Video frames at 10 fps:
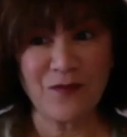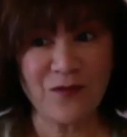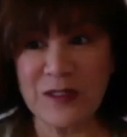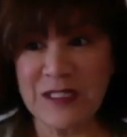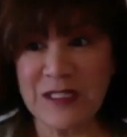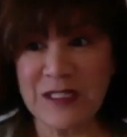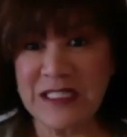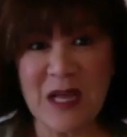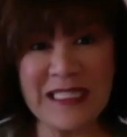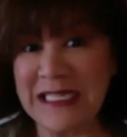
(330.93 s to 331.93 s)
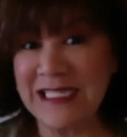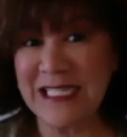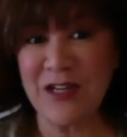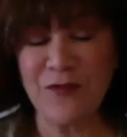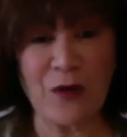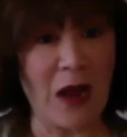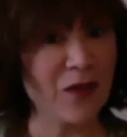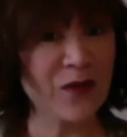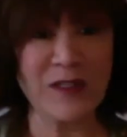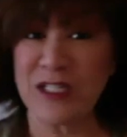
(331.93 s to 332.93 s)
For some, it's easy. For
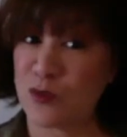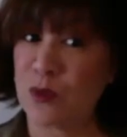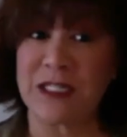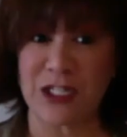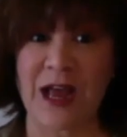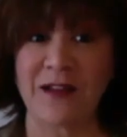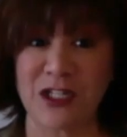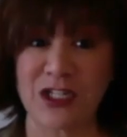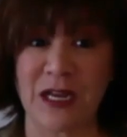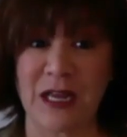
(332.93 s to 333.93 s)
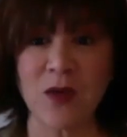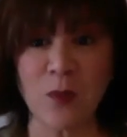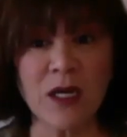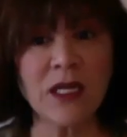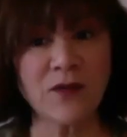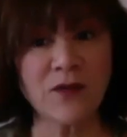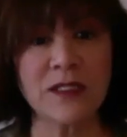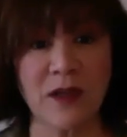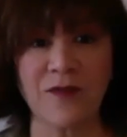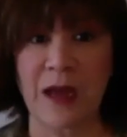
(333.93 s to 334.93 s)
others, it's really challenging. And you want to give
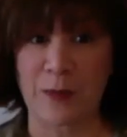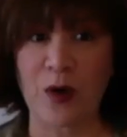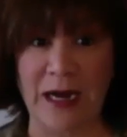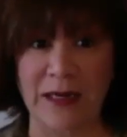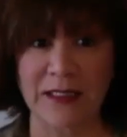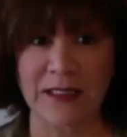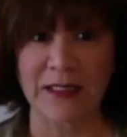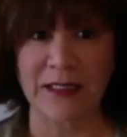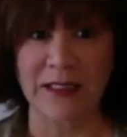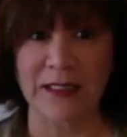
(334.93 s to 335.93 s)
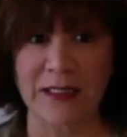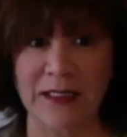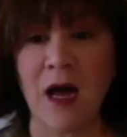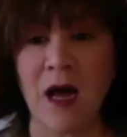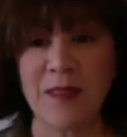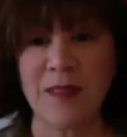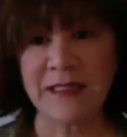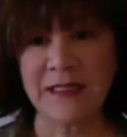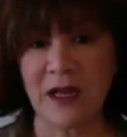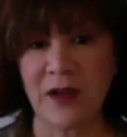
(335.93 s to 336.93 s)
yourself that practice.
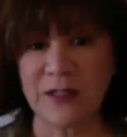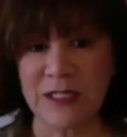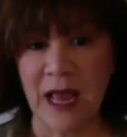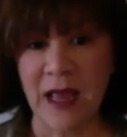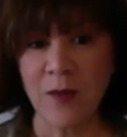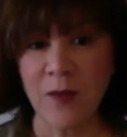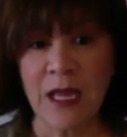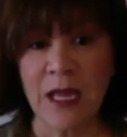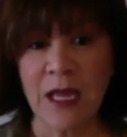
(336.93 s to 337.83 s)
That self-tape